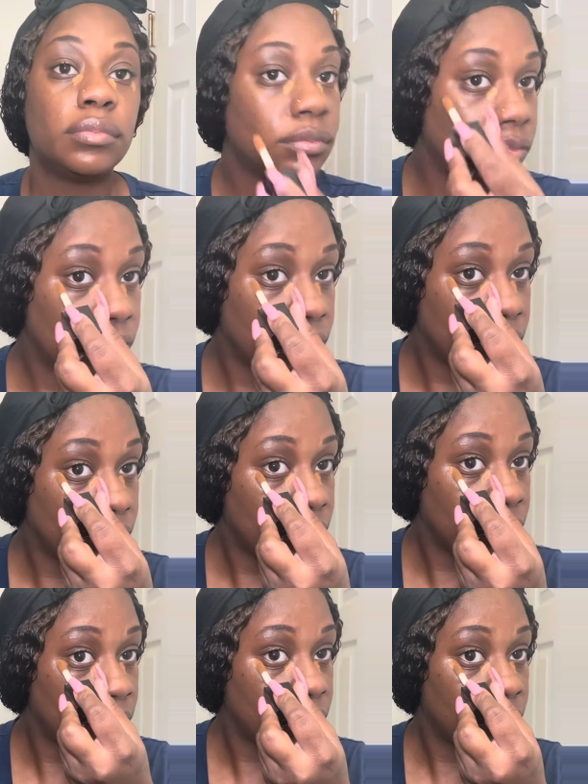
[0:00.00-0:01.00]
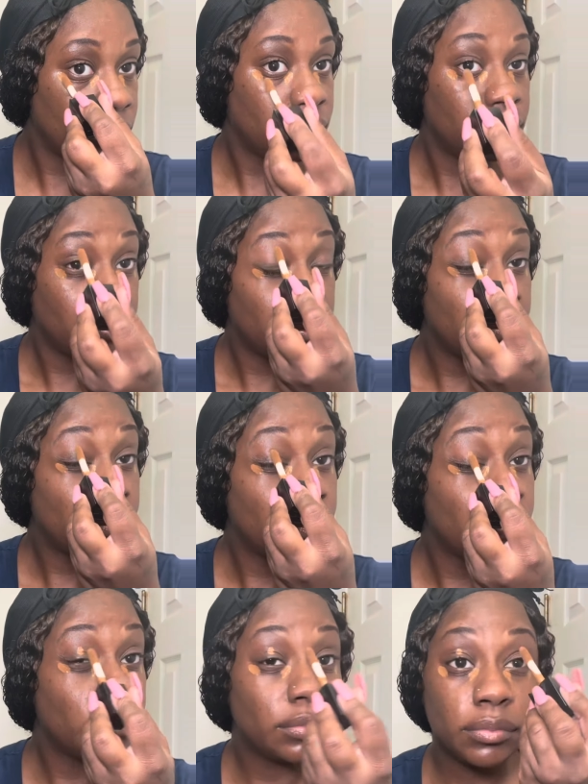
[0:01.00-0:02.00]
literally that tip is a
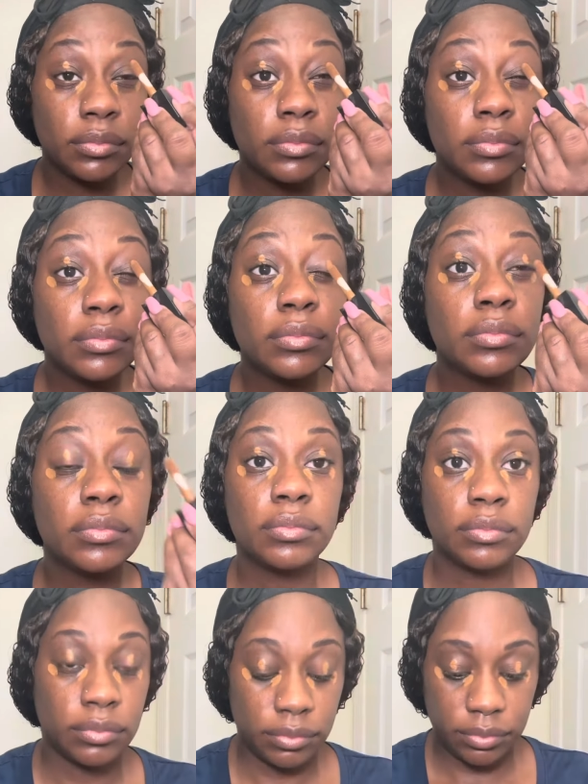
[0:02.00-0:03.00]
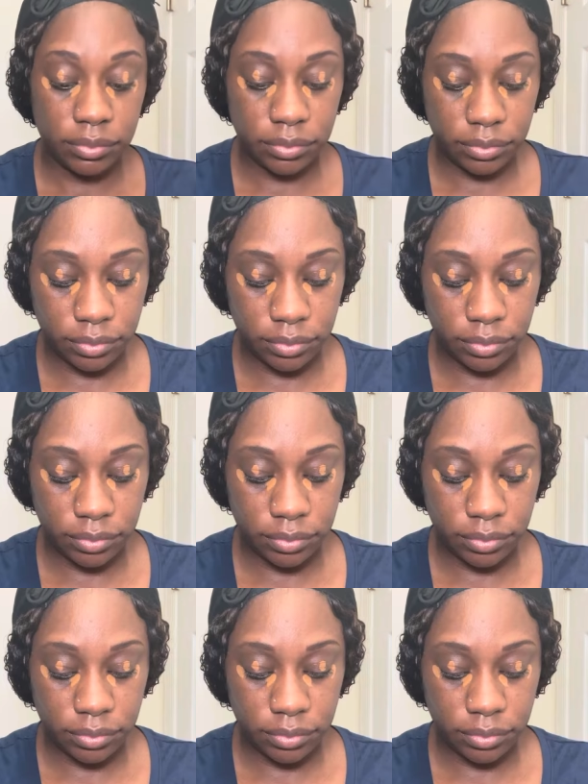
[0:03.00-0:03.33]
game changer. I swear to God,